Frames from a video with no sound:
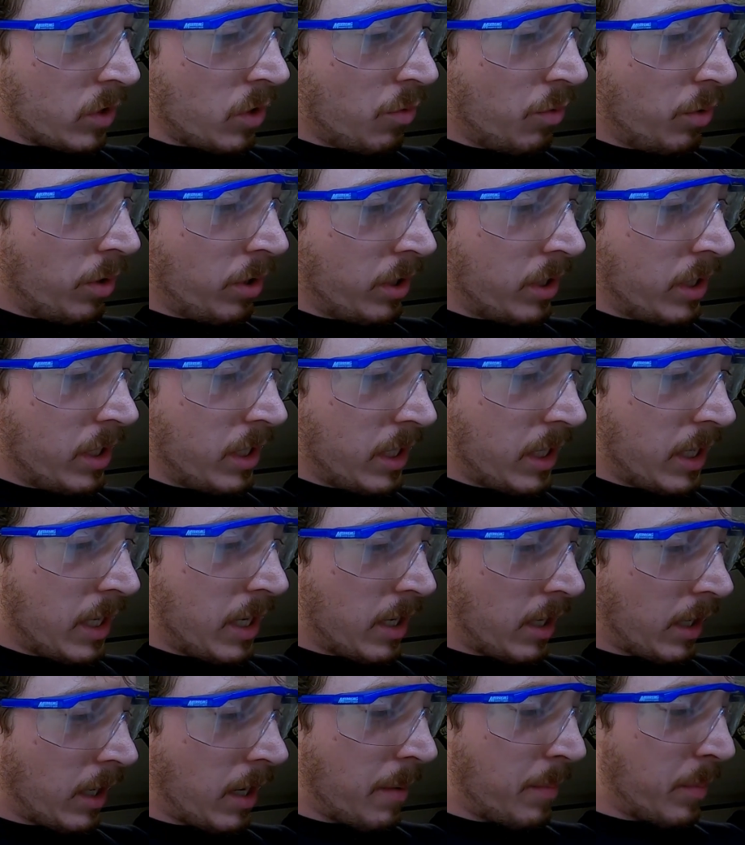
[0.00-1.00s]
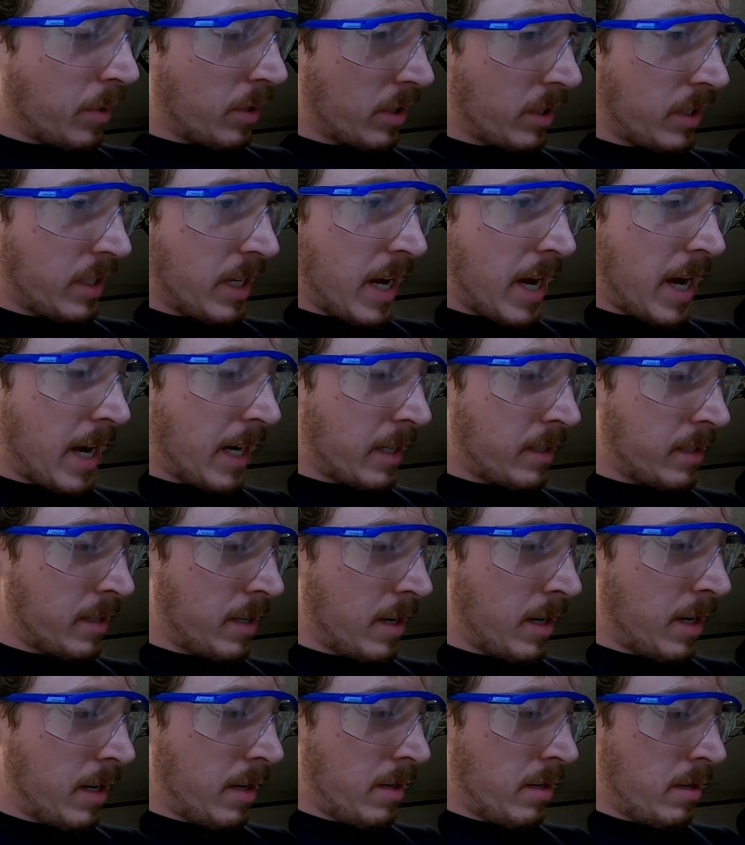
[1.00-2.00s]
We only need to get a couple attacks
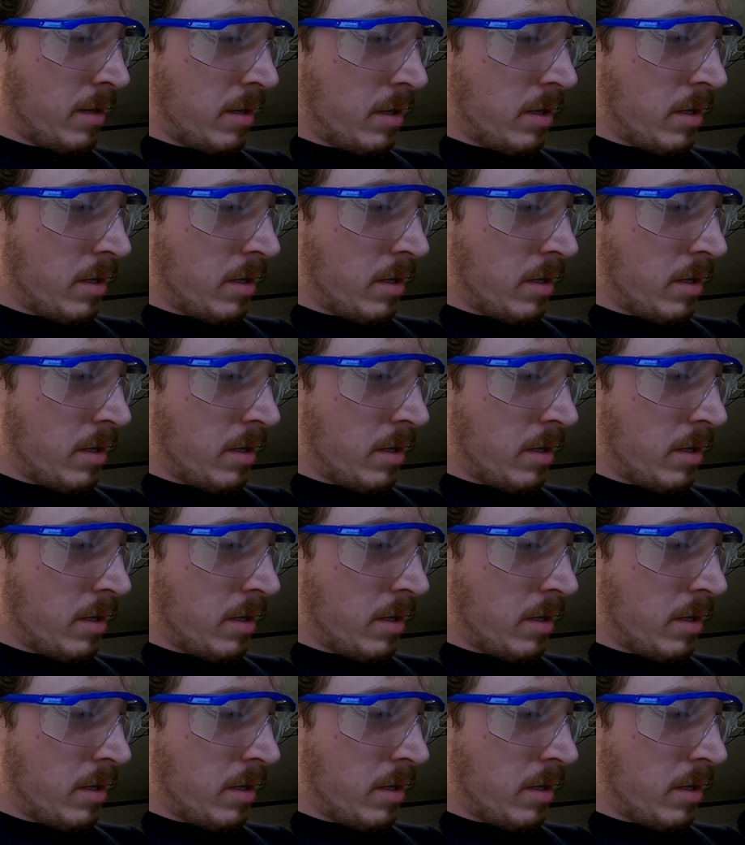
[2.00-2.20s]
in it